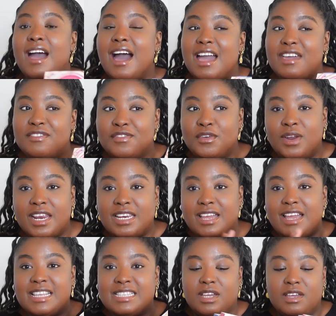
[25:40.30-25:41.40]
I feel like
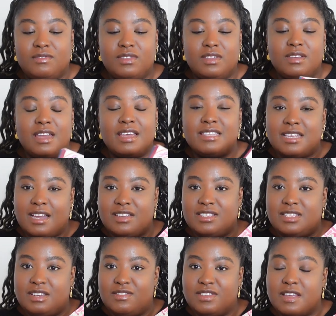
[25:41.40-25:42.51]
I give the entire
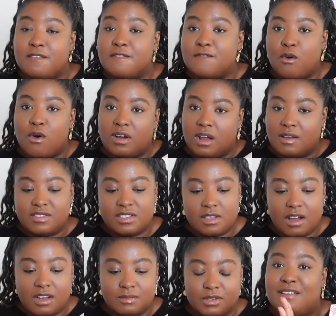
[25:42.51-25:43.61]
series a 4.5
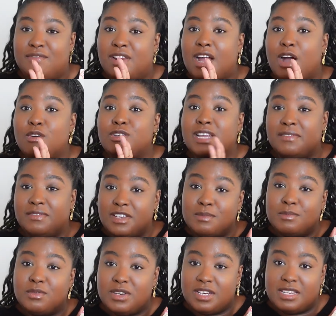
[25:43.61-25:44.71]
stars, and I feel like I'll definitely
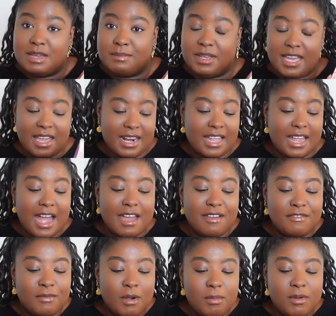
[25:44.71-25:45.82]
be reading them again. Like, I
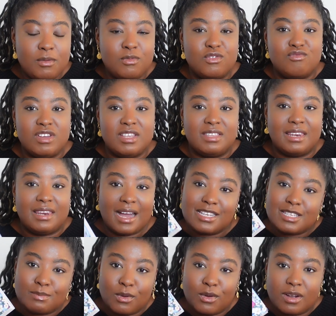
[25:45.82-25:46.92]
probably will read the
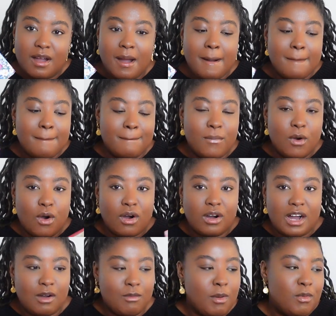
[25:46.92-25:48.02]
last book more.
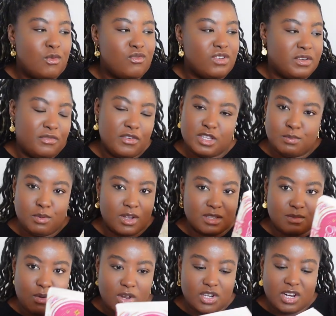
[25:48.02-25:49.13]
I probably won't read the first book as
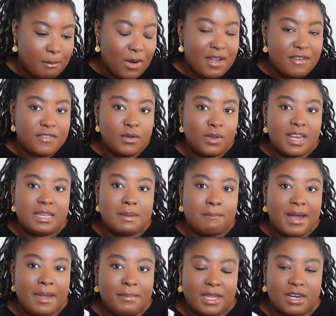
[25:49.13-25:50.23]
much, but I feel like there
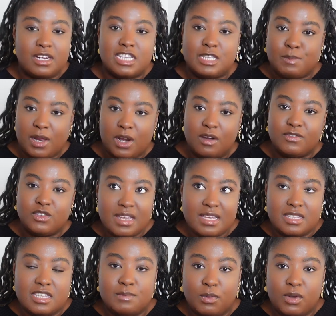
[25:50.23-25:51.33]
might be another spin-off. So
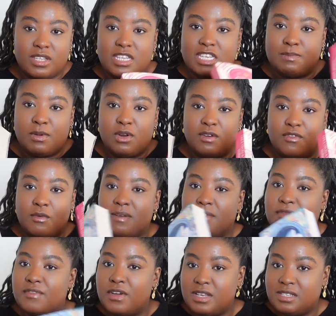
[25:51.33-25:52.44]
this book is a spin-off from my
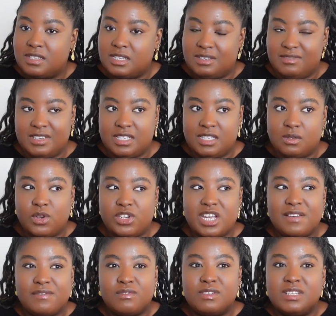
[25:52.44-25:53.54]
first series, which
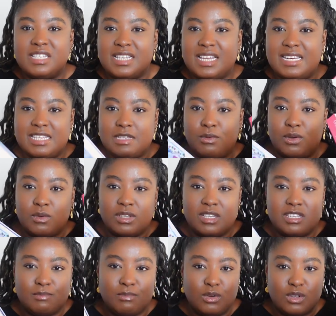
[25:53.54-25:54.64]
everyone said these
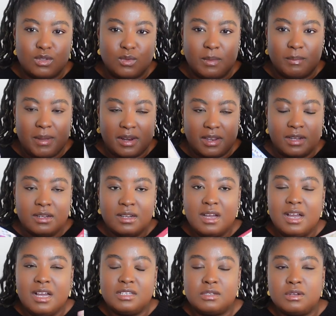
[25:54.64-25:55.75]
books were better.
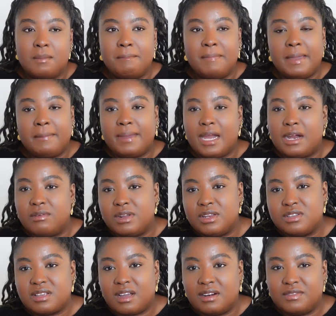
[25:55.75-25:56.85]
So maybe I'll read
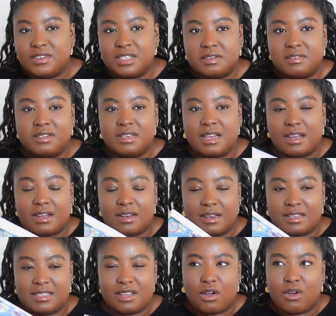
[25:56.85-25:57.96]
this Carnival series. That
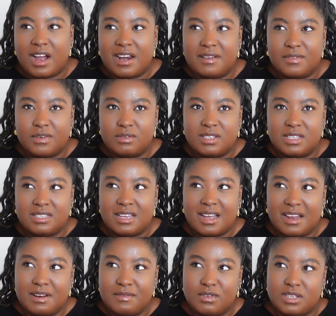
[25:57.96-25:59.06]
is it, Carnival? Is it
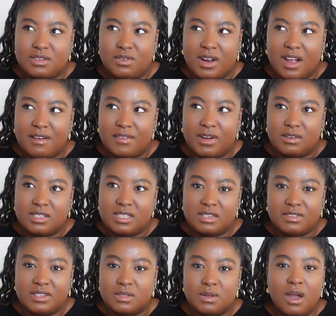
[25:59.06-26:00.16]
Carnival series or Carnival
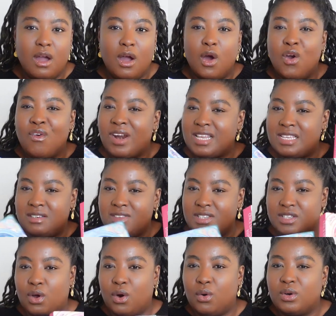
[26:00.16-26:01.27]
series? Whatever that series
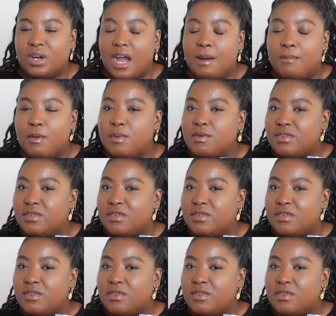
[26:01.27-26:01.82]
is called. I'll probably